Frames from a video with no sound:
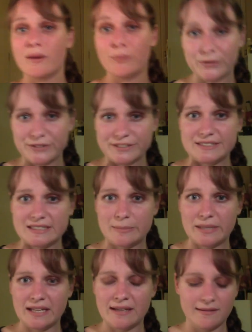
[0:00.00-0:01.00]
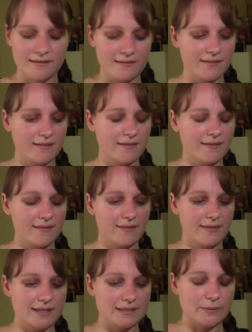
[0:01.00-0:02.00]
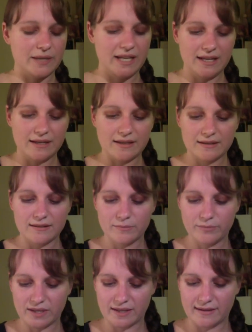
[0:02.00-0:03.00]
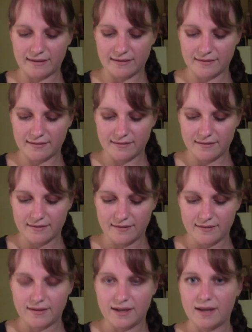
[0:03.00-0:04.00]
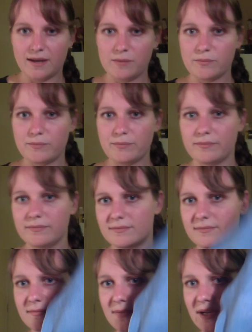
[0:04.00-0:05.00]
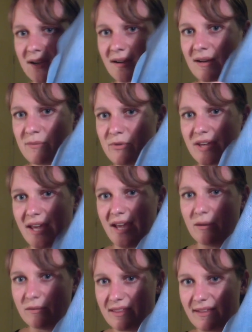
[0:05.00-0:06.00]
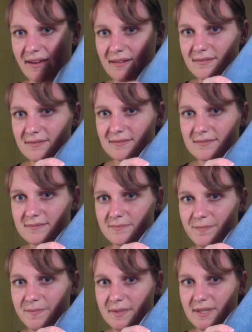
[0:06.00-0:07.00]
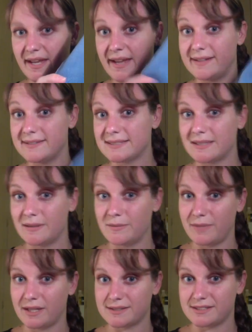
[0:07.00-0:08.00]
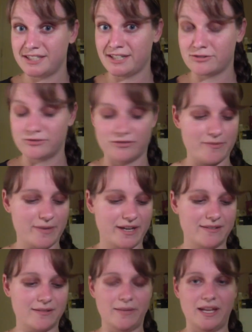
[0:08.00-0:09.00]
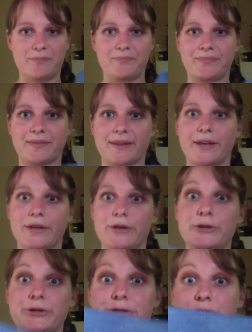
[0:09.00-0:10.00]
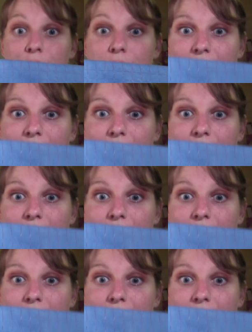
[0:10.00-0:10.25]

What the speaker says: wanted to be this week, but I'm okay with that. And because Gerald reminded me, show your